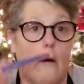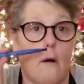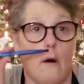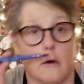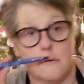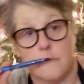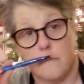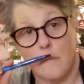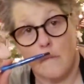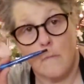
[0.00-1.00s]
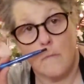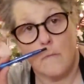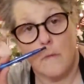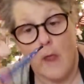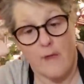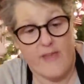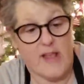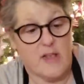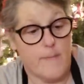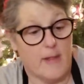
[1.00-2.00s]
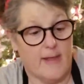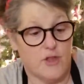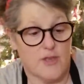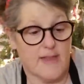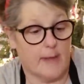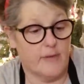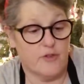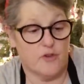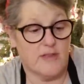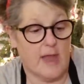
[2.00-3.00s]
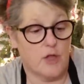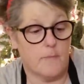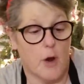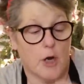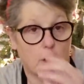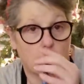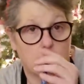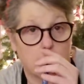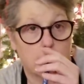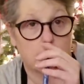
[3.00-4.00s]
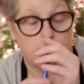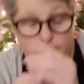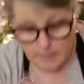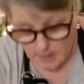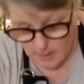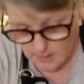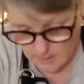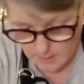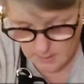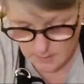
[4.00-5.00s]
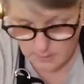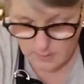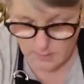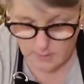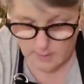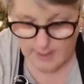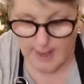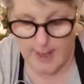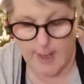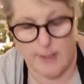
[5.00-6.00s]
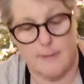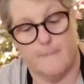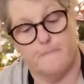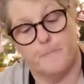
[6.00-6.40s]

oh. They smell like just like Mister Sketch markers. Oh, guys.